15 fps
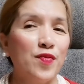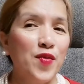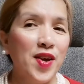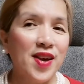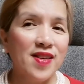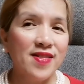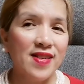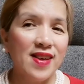
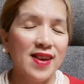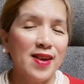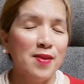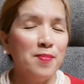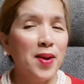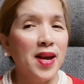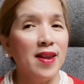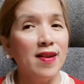with
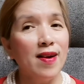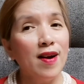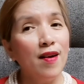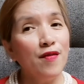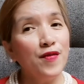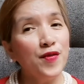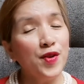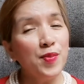my
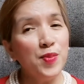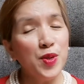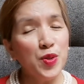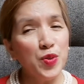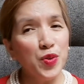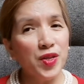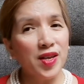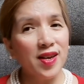love for
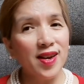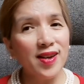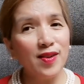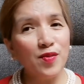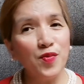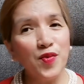music,